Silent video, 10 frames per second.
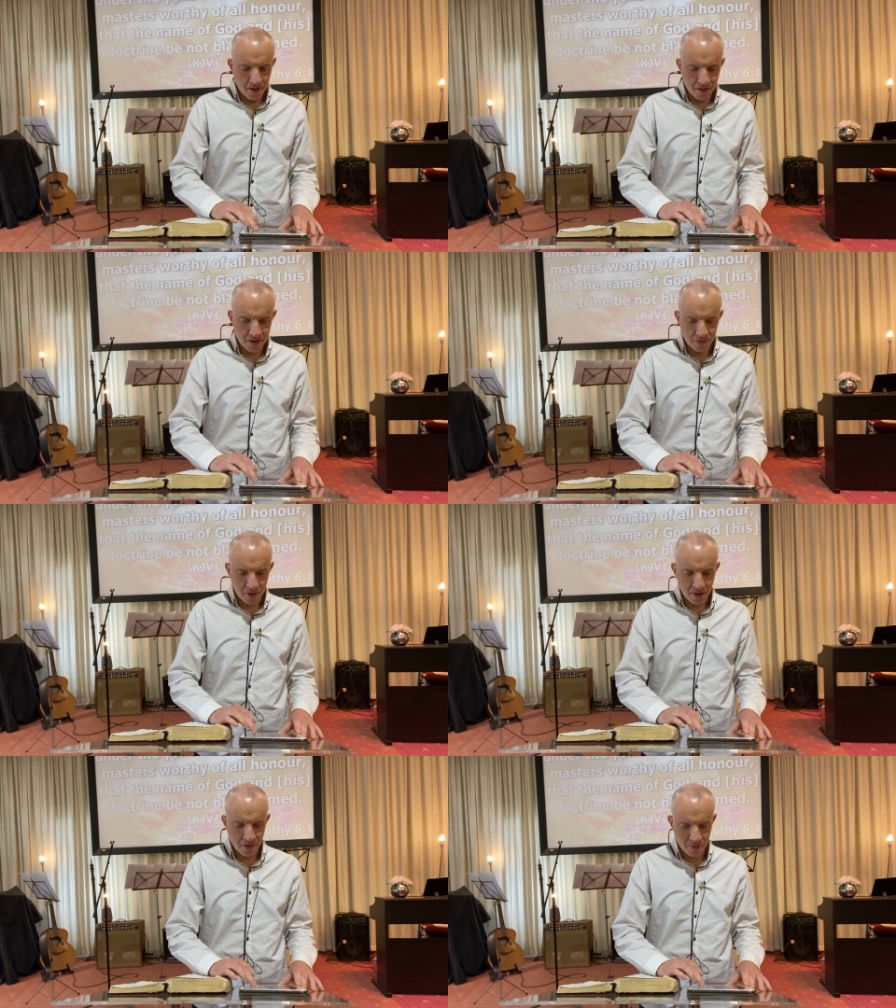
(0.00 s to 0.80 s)
just want
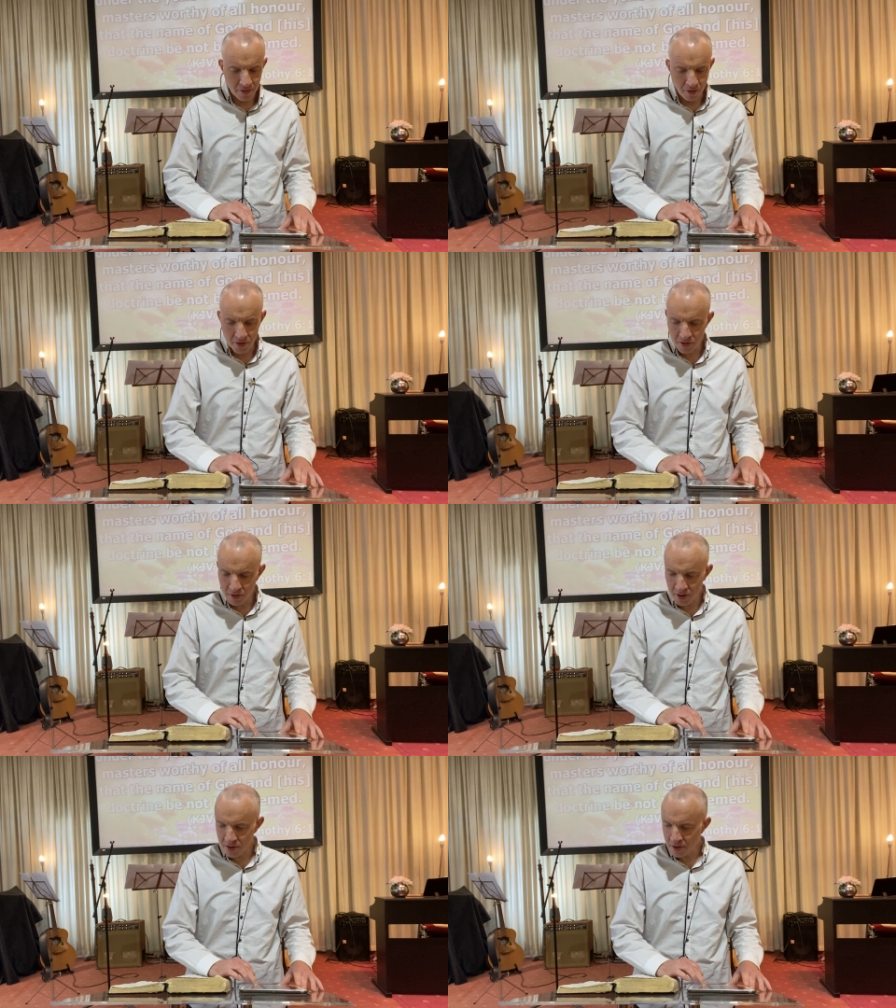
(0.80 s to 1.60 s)
to also
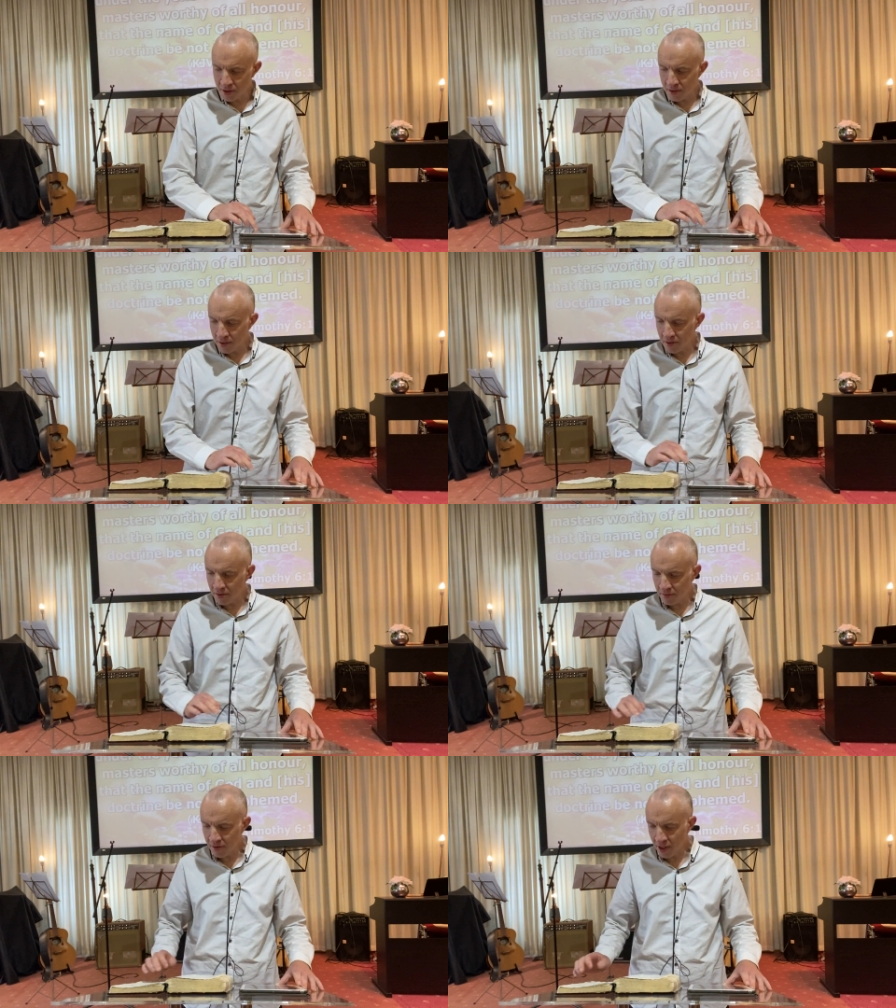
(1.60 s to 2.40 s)
just
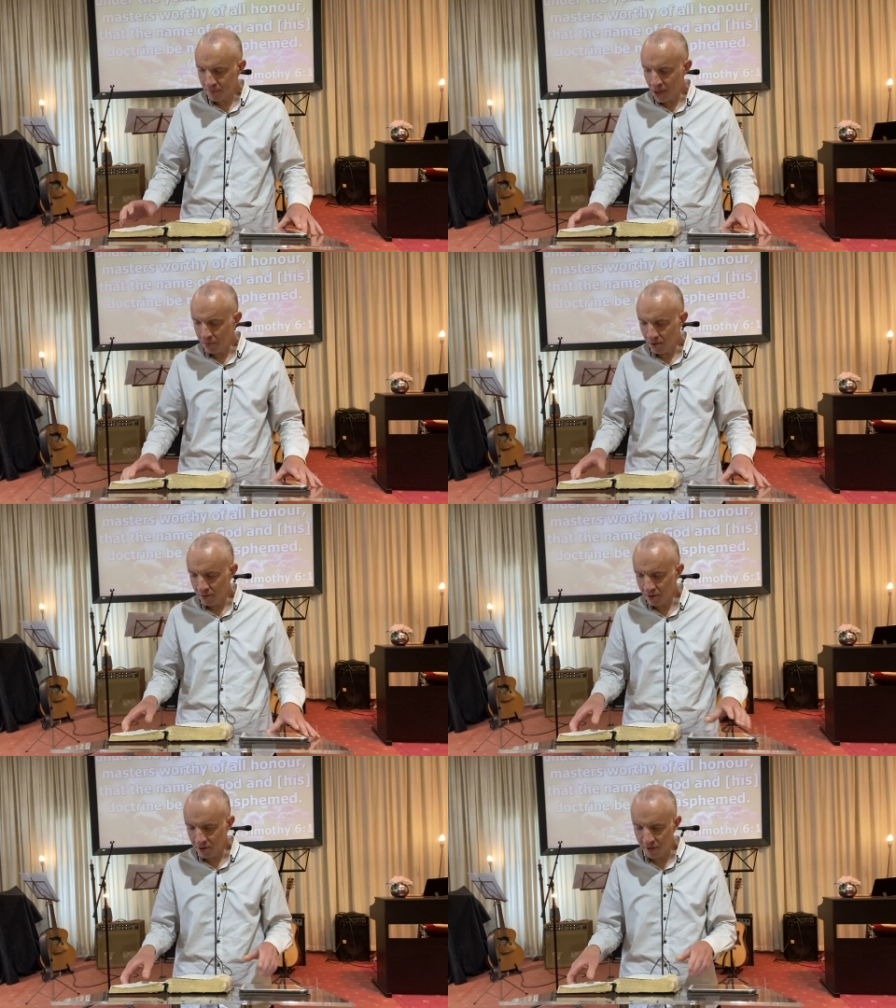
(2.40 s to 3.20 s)
thank
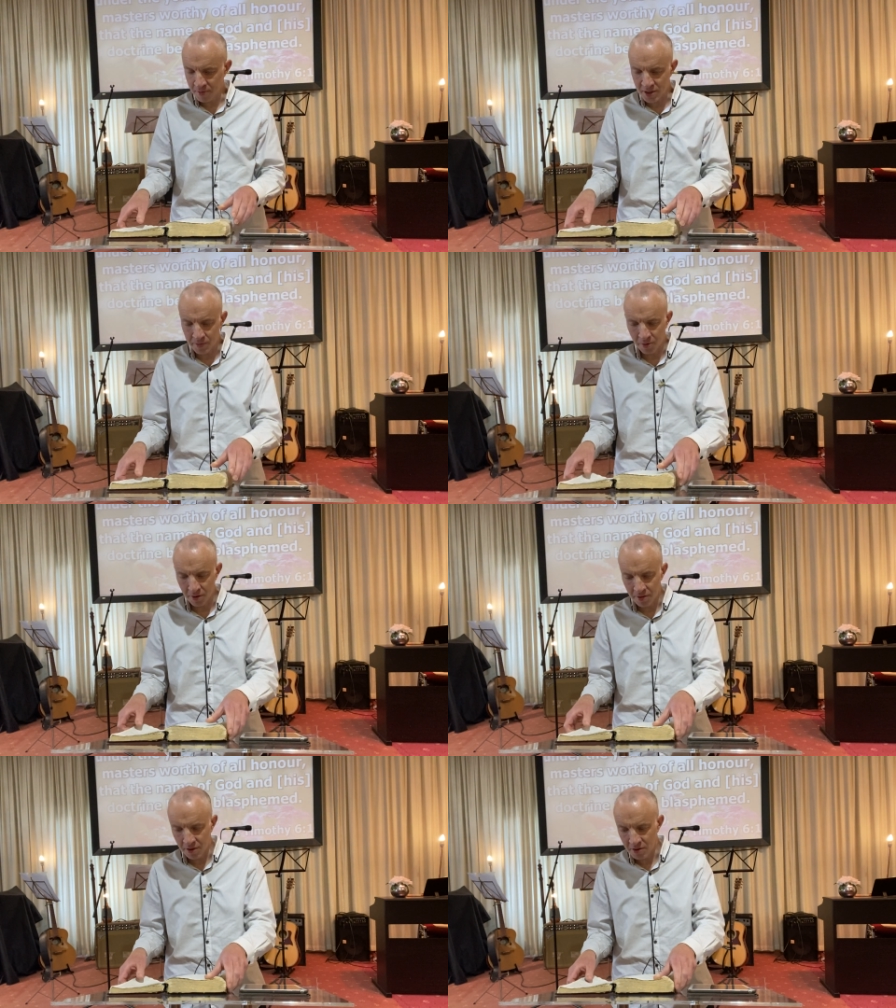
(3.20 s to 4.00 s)
people who've been
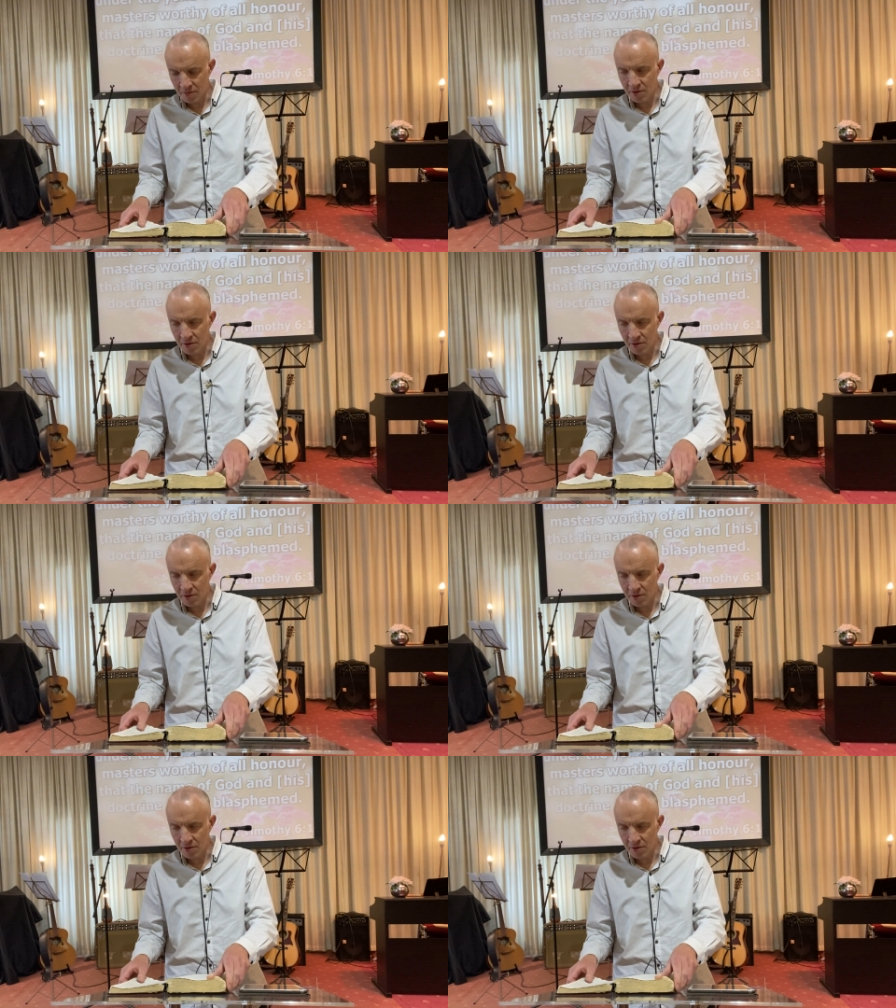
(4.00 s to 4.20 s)
supporting the,